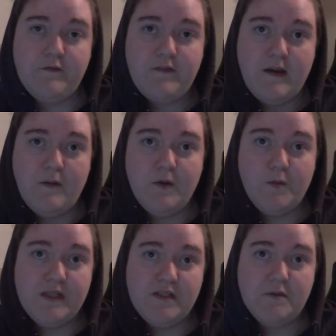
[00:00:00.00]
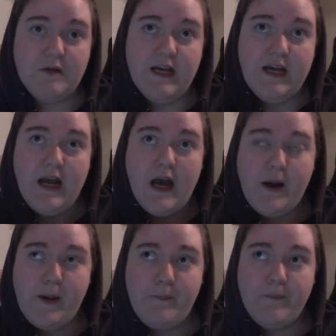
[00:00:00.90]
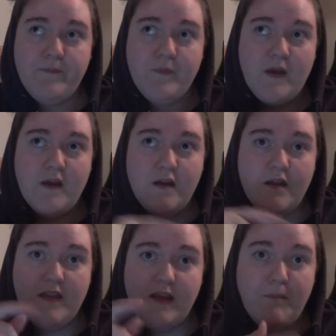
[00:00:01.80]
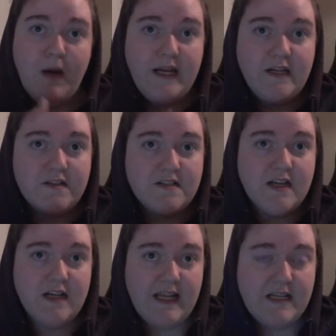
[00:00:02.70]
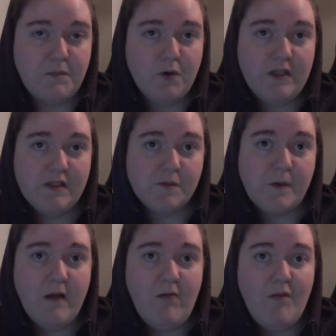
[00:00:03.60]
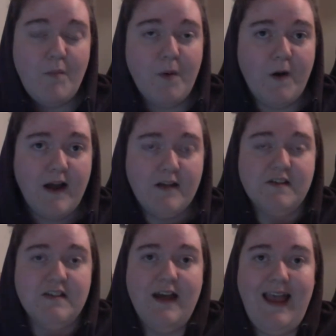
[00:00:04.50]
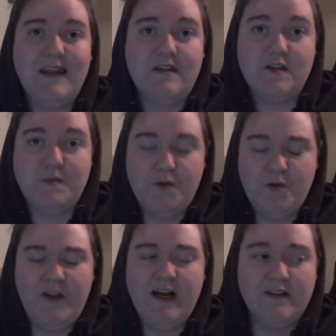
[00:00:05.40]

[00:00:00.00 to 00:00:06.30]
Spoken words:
they will be doing the minors at a later point as well, but I had to support that.